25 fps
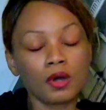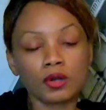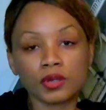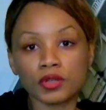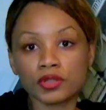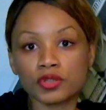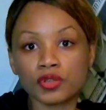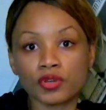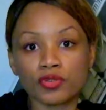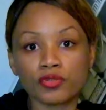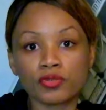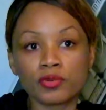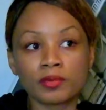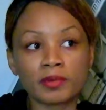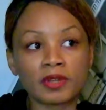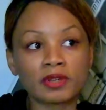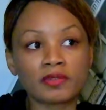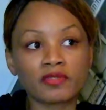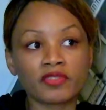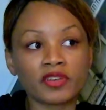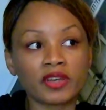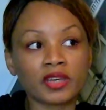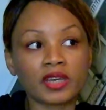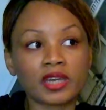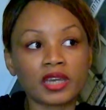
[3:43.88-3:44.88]
a lot of women
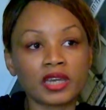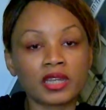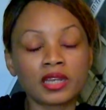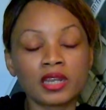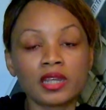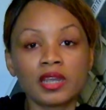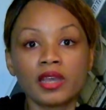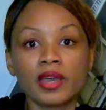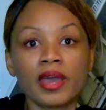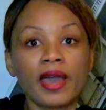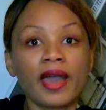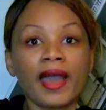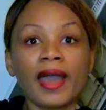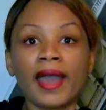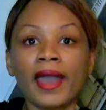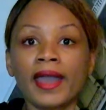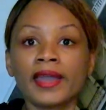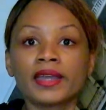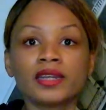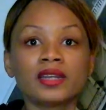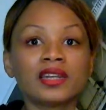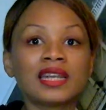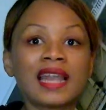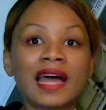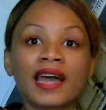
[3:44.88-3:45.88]
thinking,
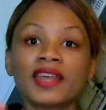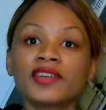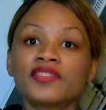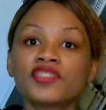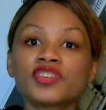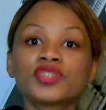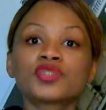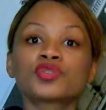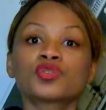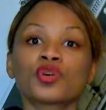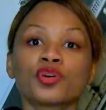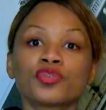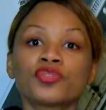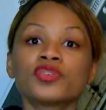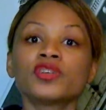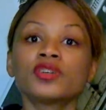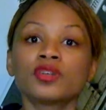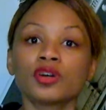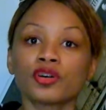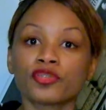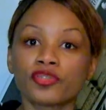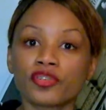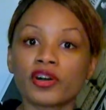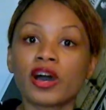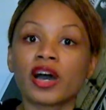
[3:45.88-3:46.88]
hey, life is tough
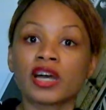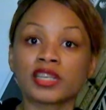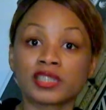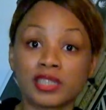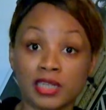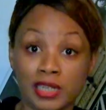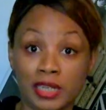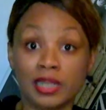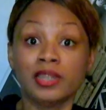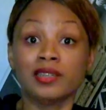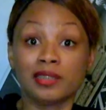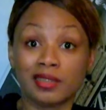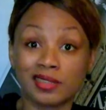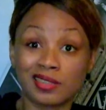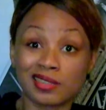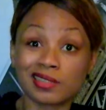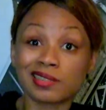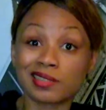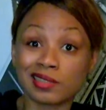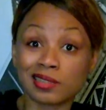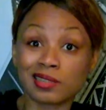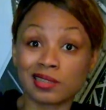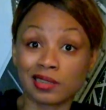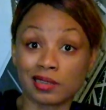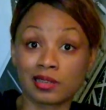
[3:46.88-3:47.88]
enough as it
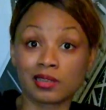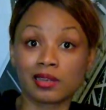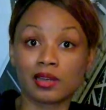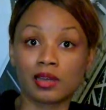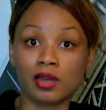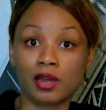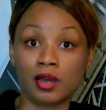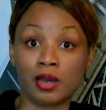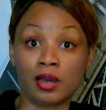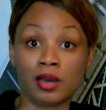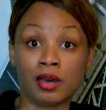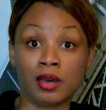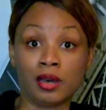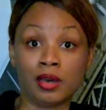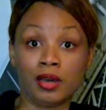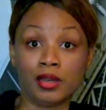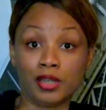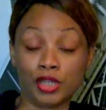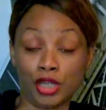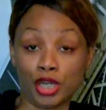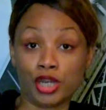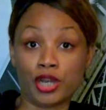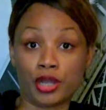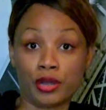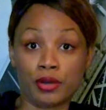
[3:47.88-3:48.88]
is, uh,
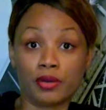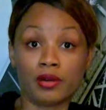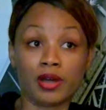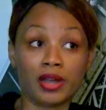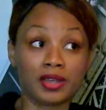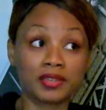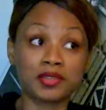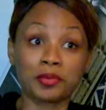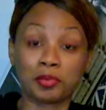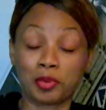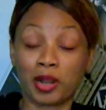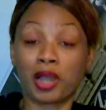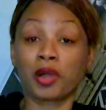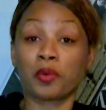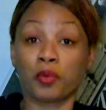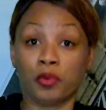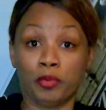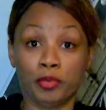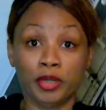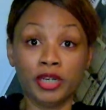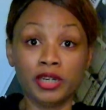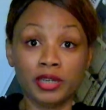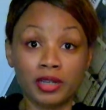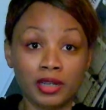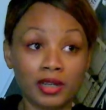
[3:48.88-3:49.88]
you know, as a black
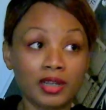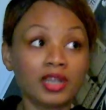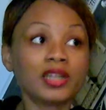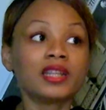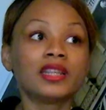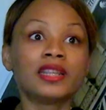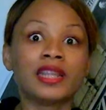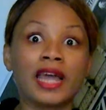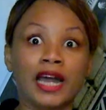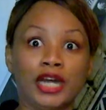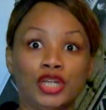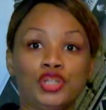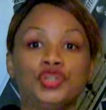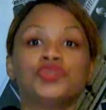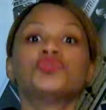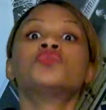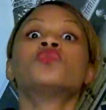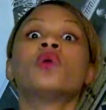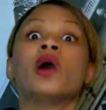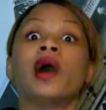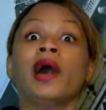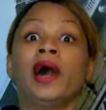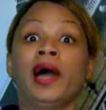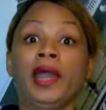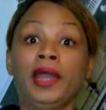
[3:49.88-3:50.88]
woman. Now,
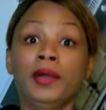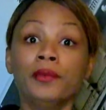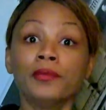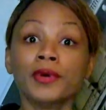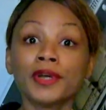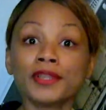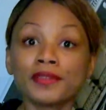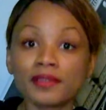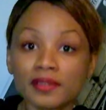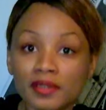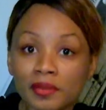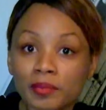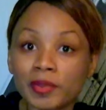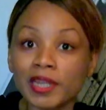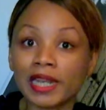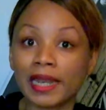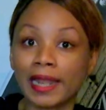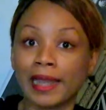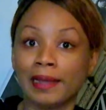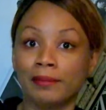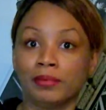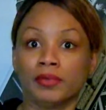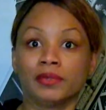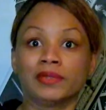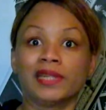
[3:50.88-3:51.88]
do I want to be
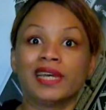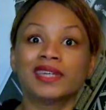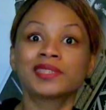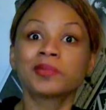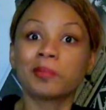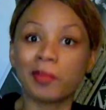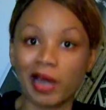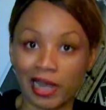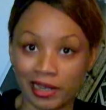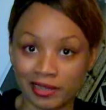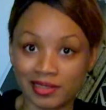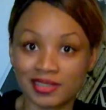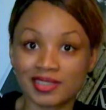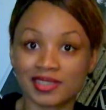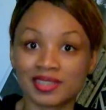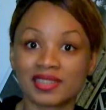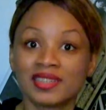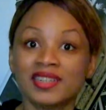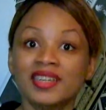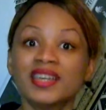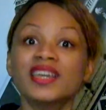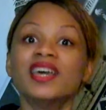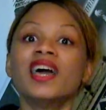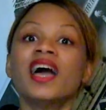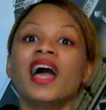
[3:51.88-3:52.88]
labeled as mad
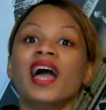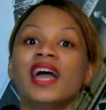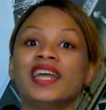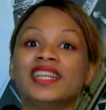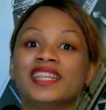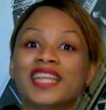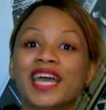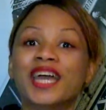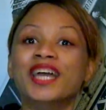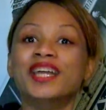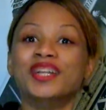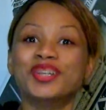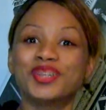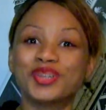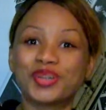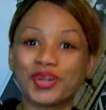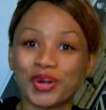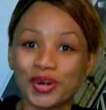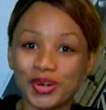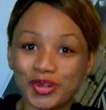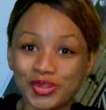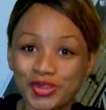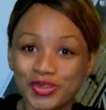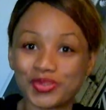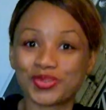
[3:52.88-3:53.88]
and then
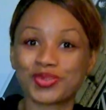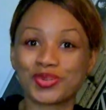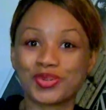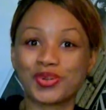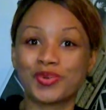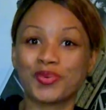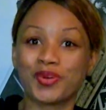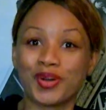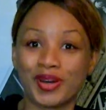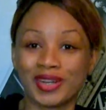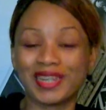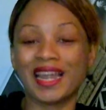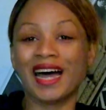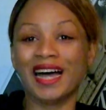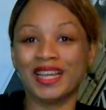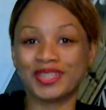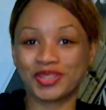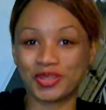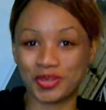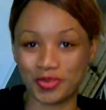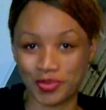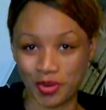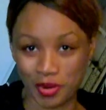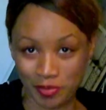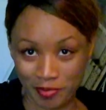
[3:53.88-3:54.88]
go through the world
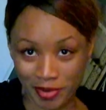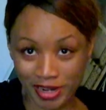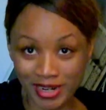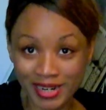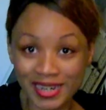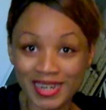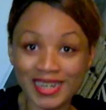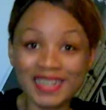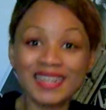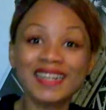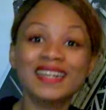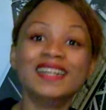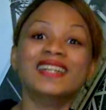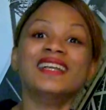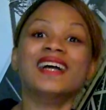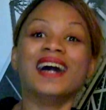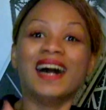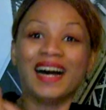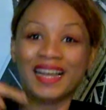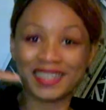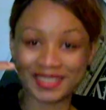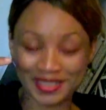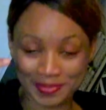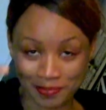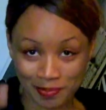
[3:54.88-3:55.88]
as a woman,
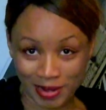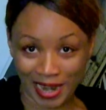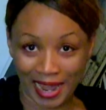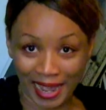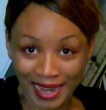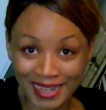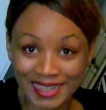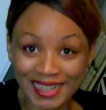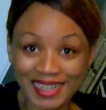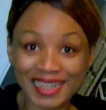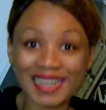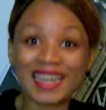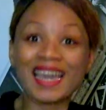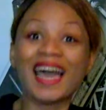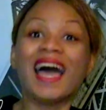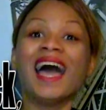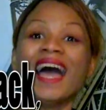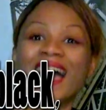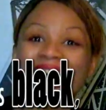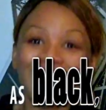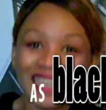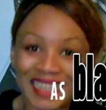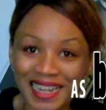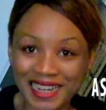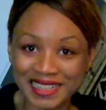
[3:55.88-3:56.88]
as black,
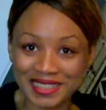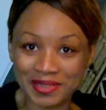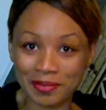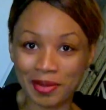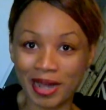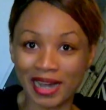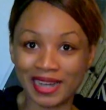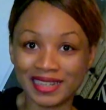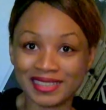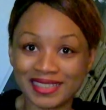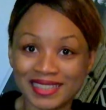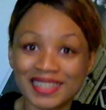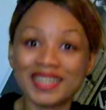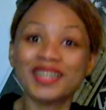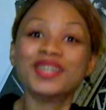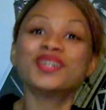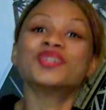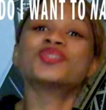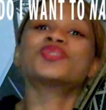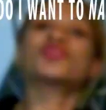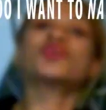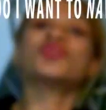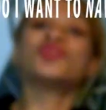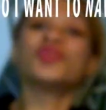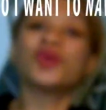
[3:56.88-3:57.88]
and as mad?
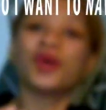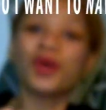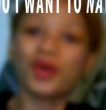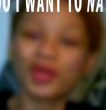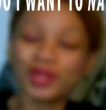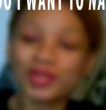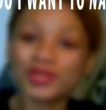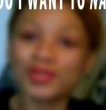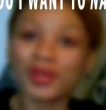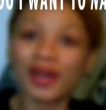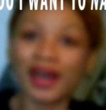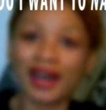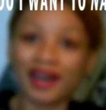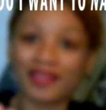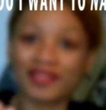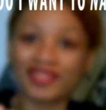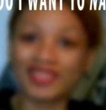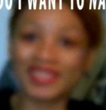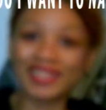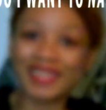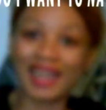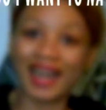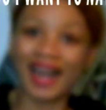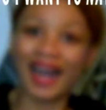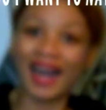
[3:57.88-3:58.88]
So you also have
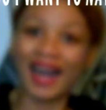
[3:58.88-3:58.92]
the